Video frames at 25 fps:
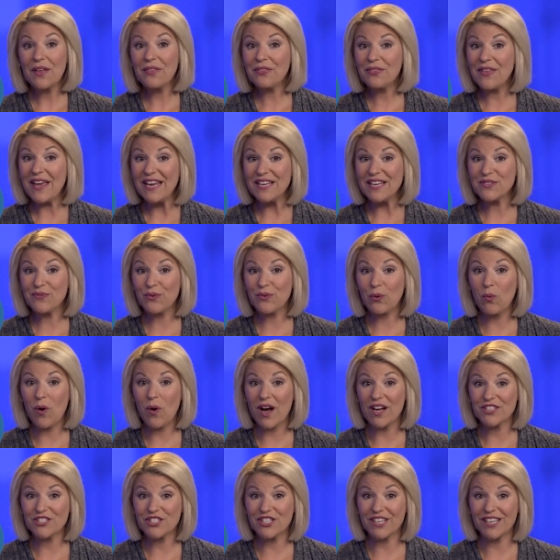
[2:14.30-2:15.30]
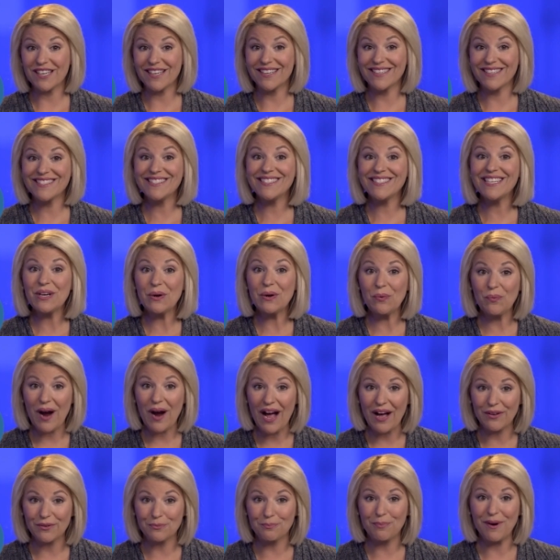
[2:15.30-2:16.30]
Thanks for watching. Stick
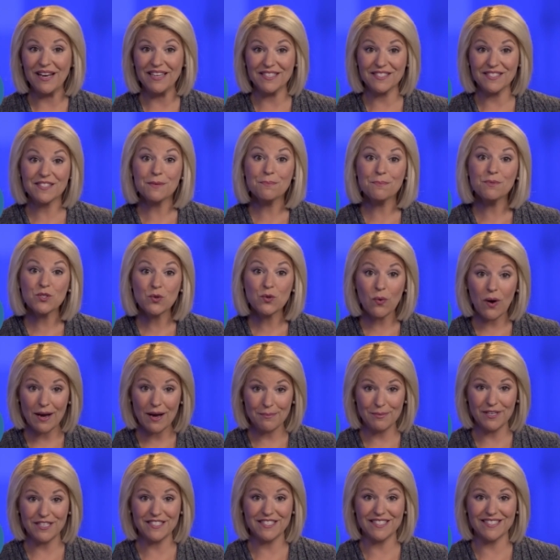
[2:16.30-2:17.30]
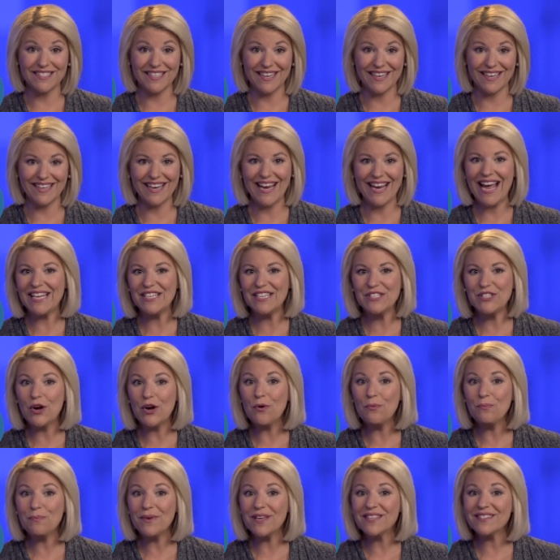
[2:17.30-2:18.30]
around by subscribing today and don't
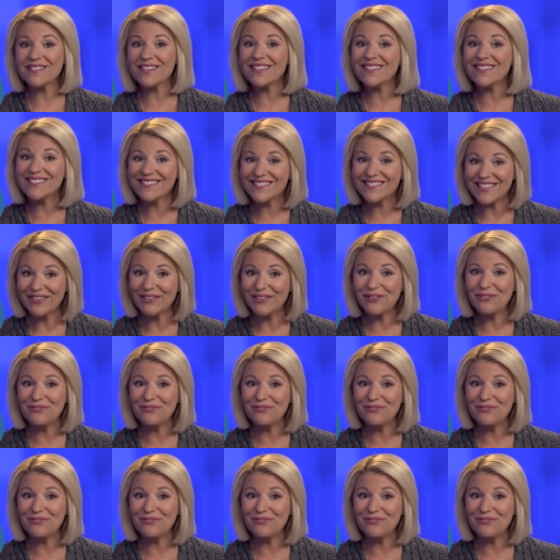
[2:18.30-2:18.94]
miss a single